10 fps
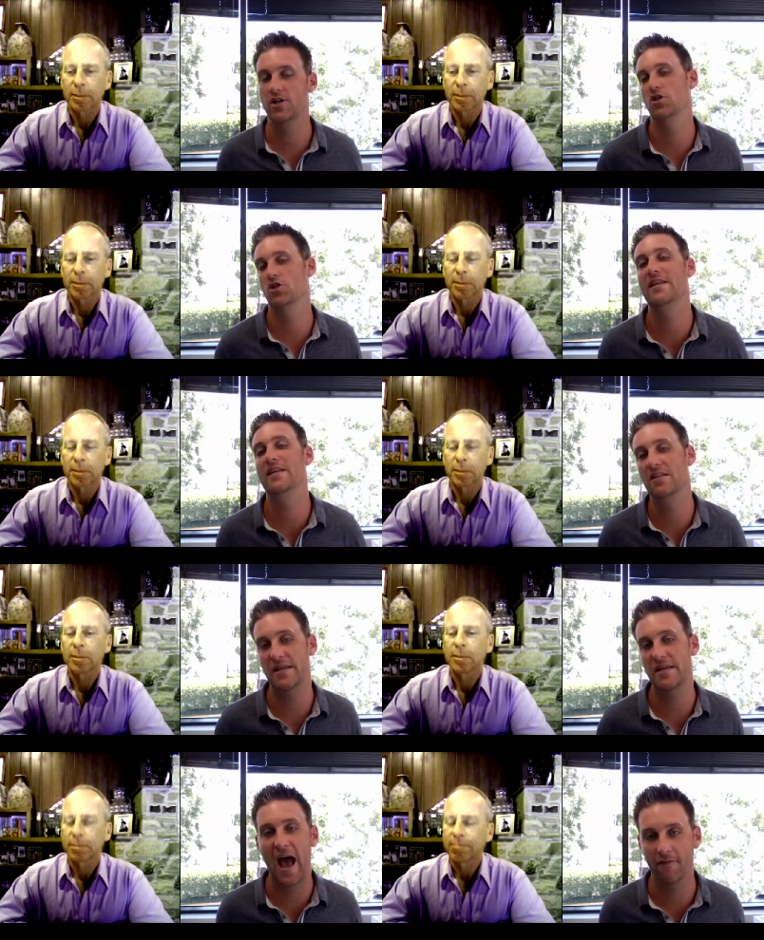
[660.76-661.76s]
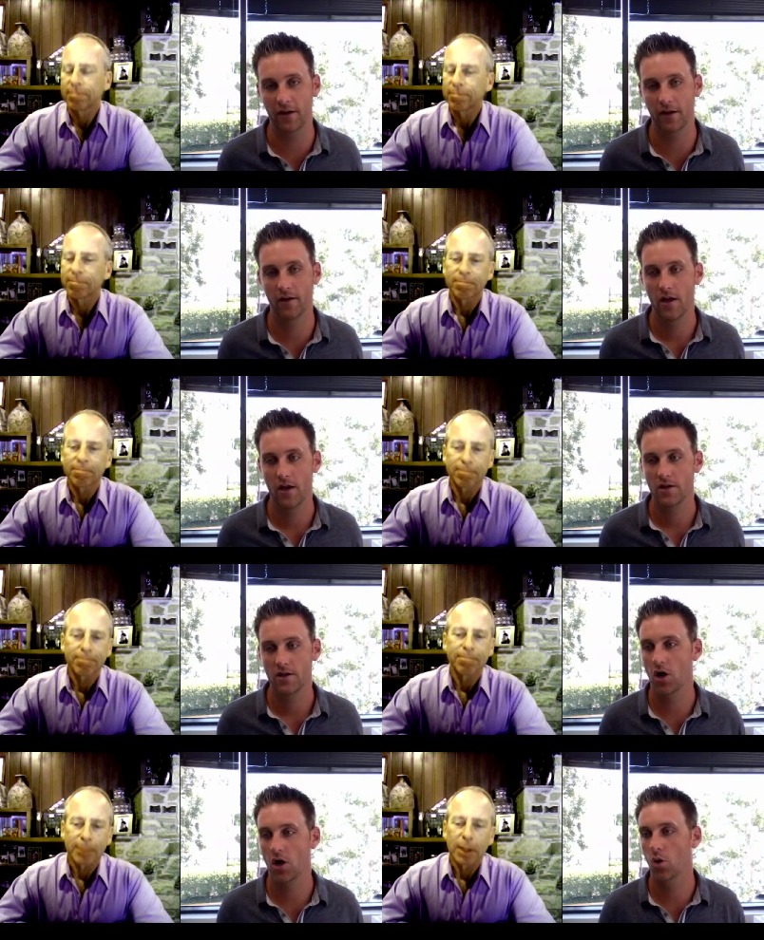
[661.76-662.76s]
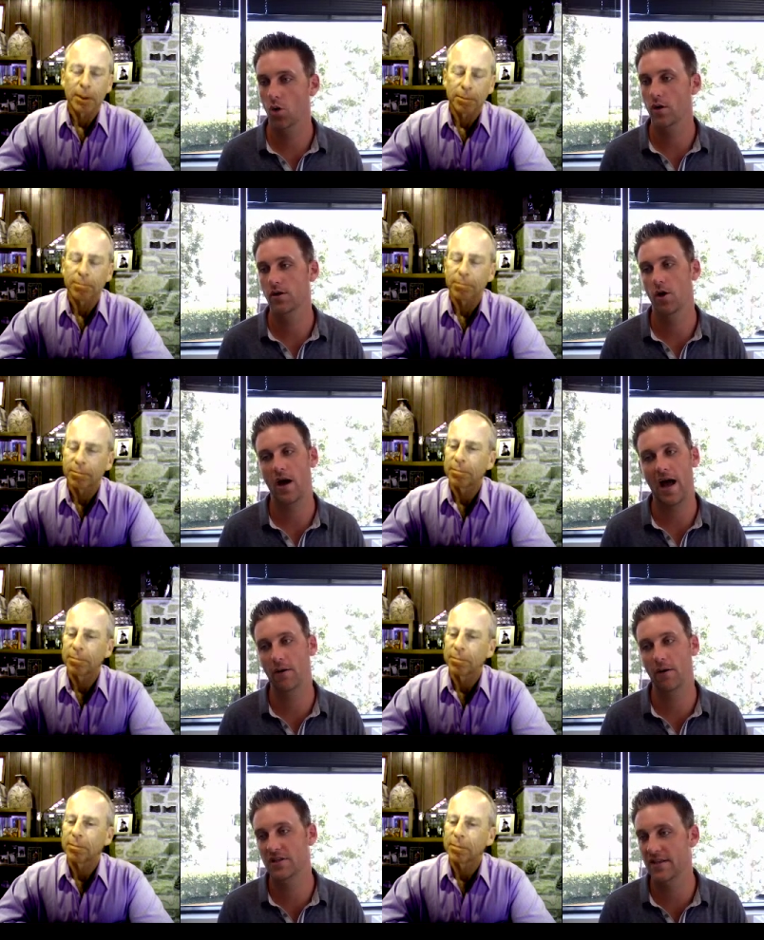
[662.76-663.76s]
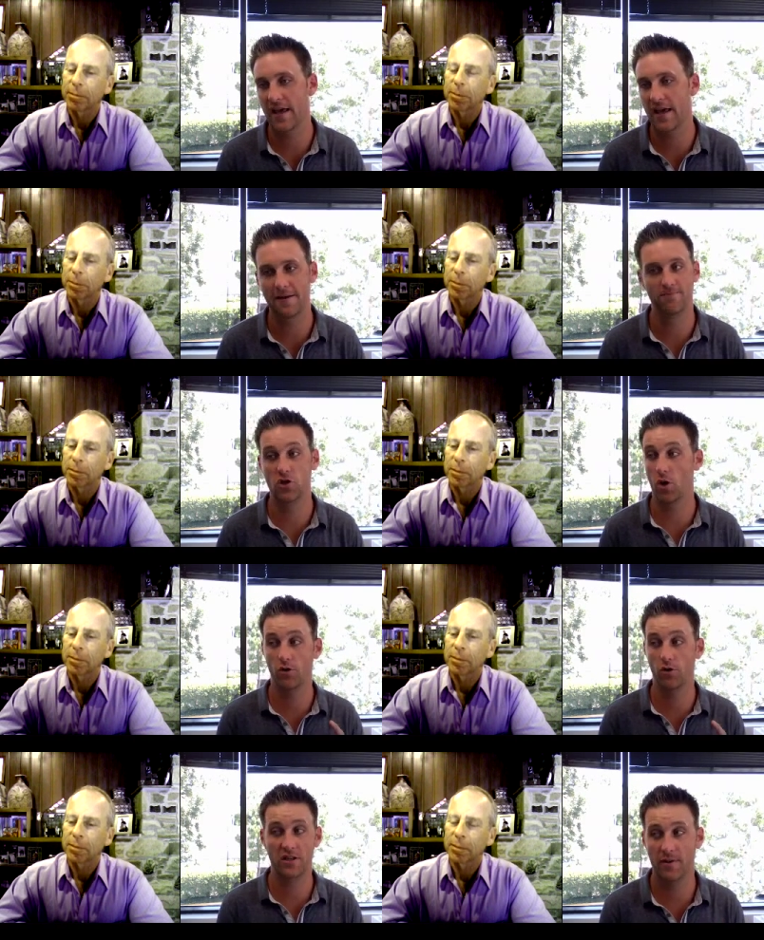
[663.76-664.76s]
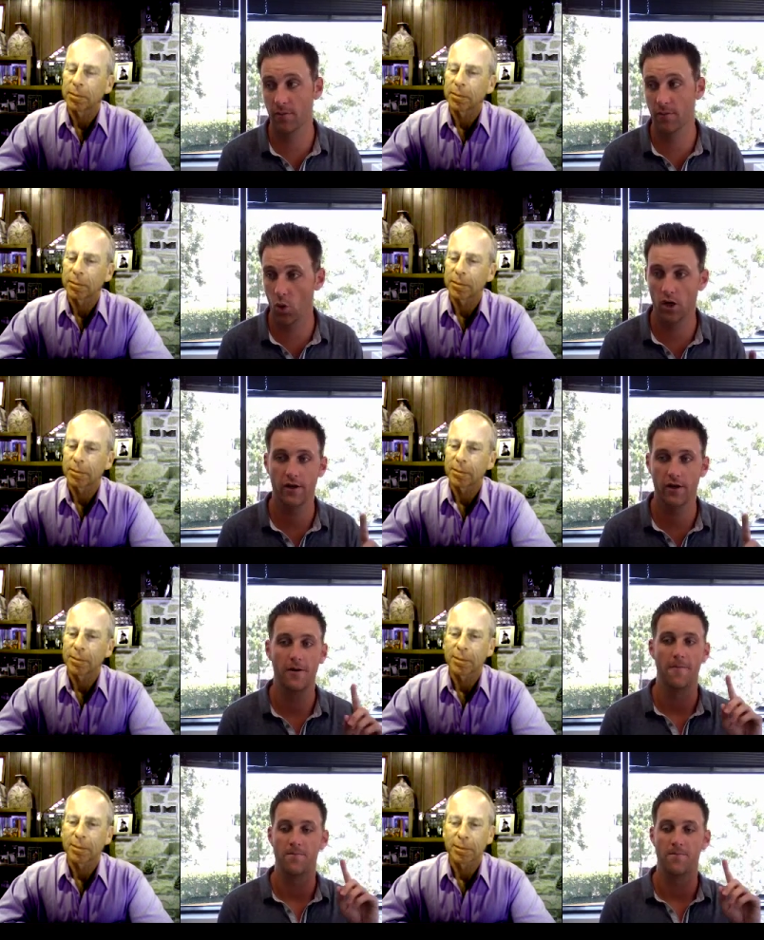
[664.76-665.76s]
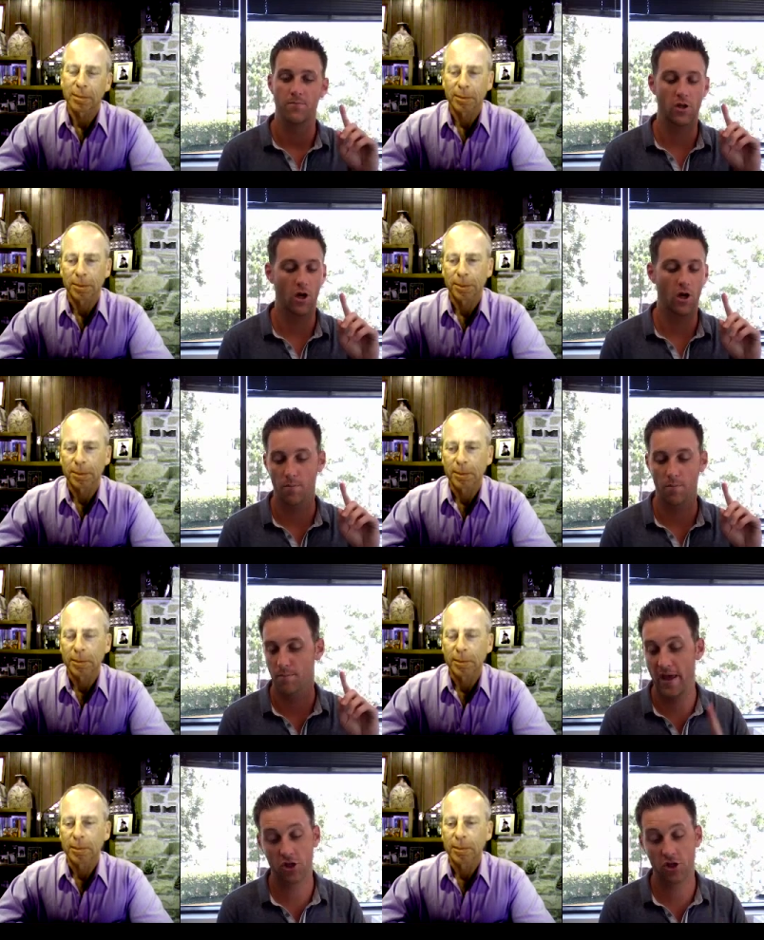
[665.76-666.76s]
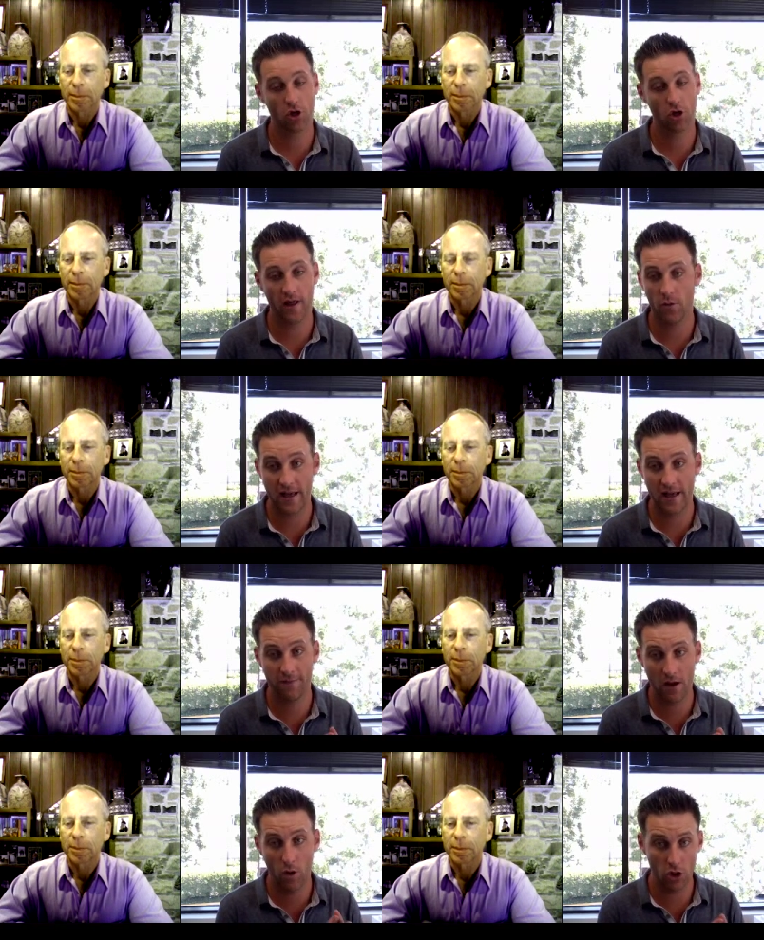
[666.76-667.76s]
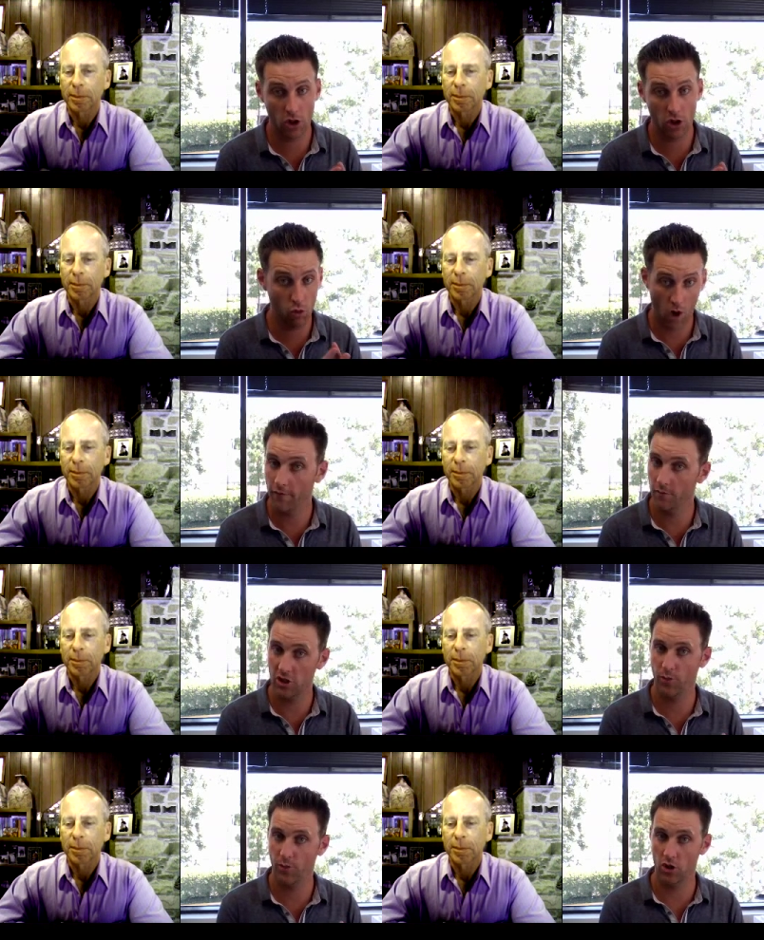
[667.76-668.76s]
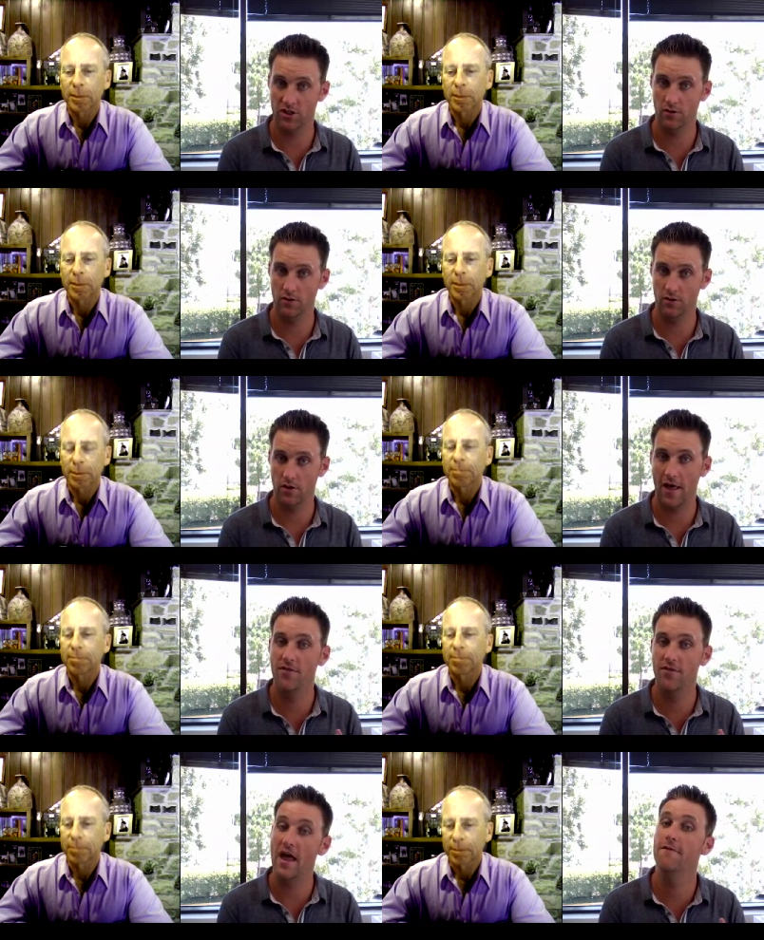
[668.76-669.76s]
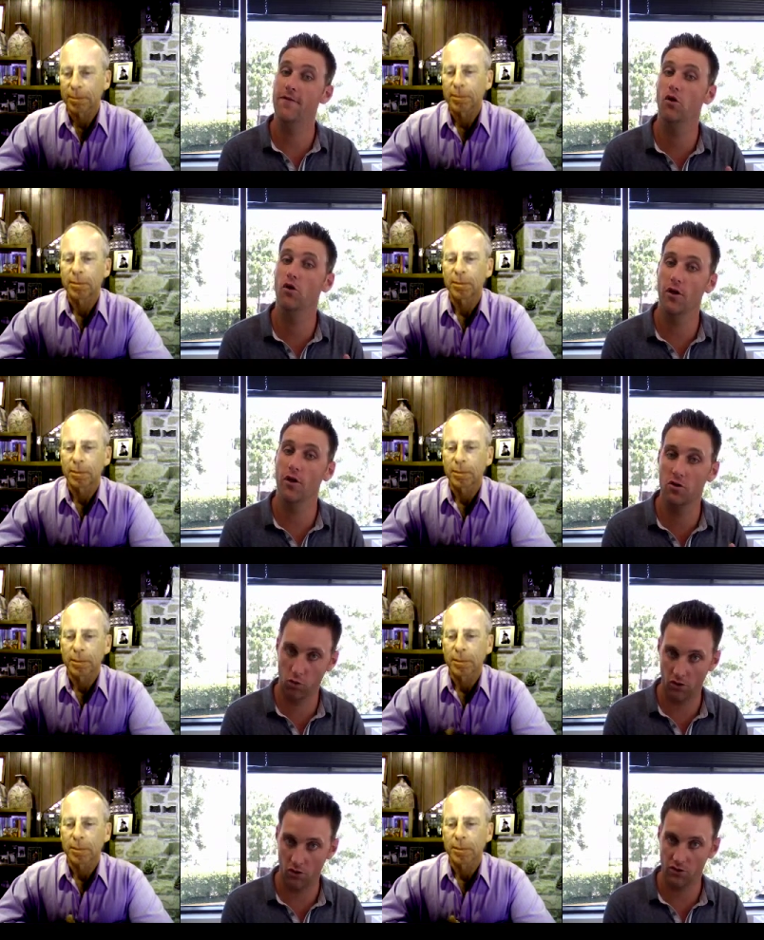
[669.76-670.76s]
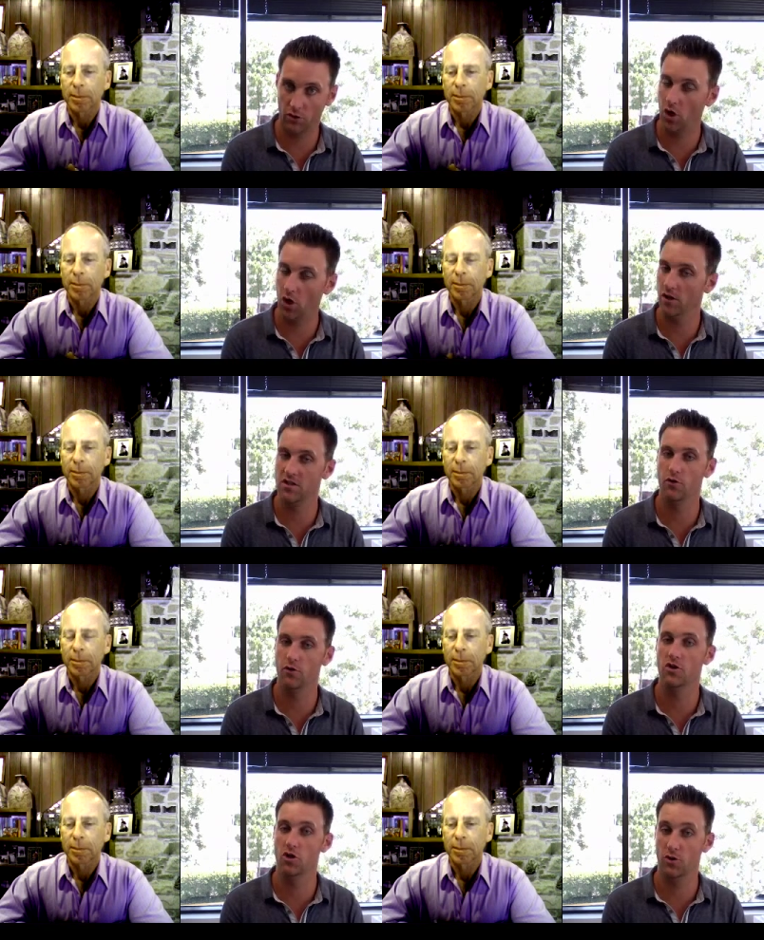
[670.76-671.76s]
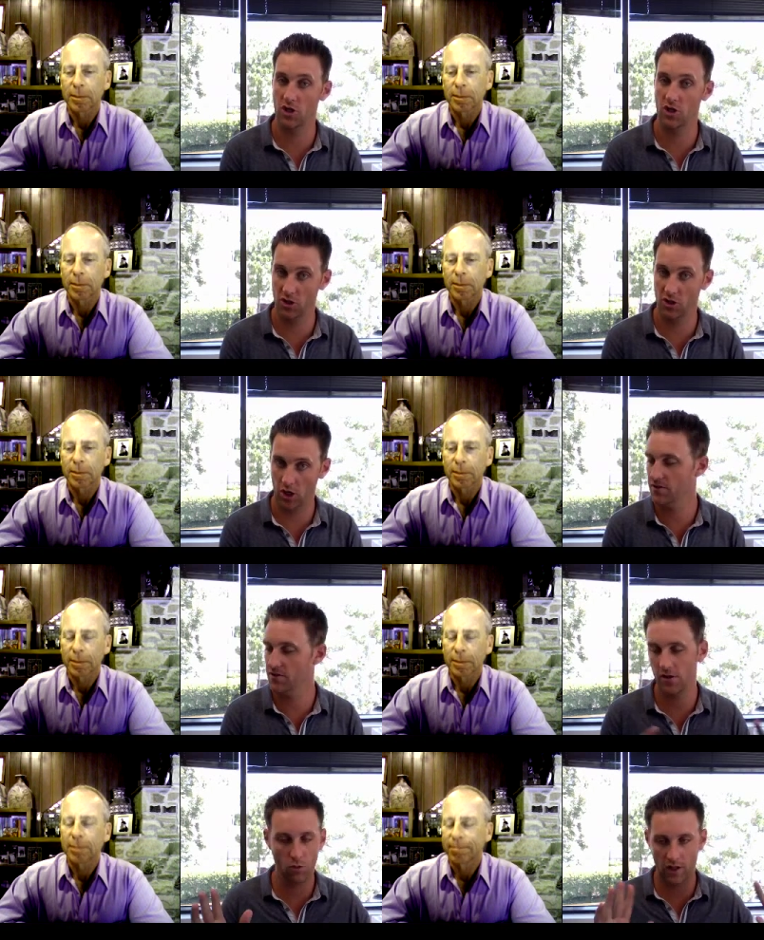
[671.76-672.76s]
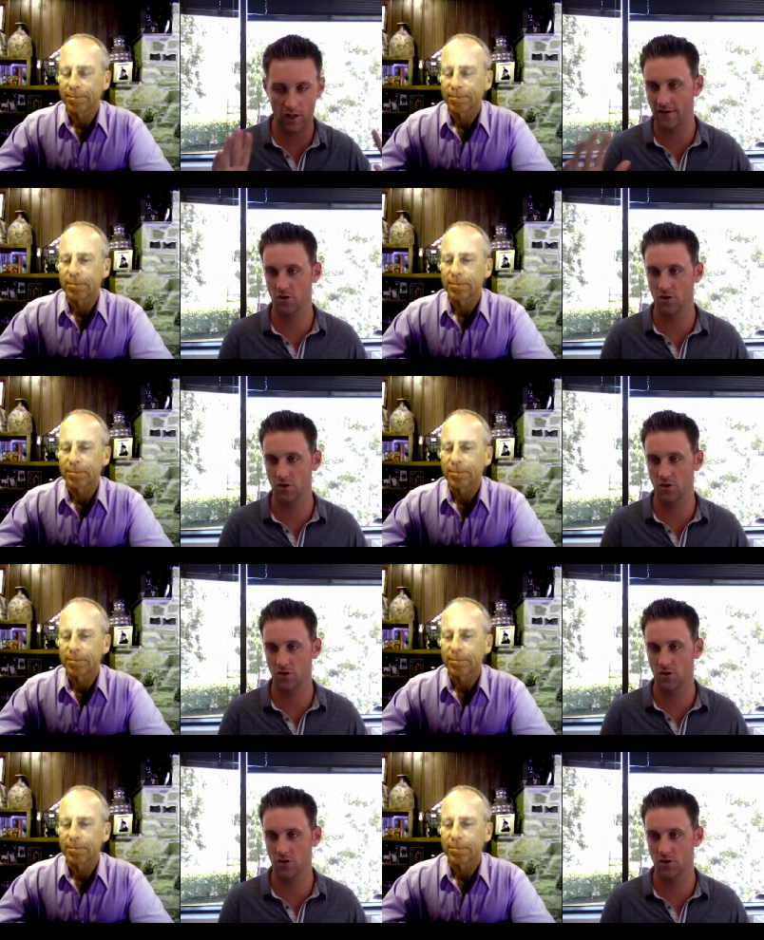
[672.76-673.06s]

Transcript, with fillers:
Speaker 1: conversations we need to be having. So, you know, I would say don't underestimate your board. You know, make sure that you identify what you want from each person and then fill those roles, regardless of who the superstars are, because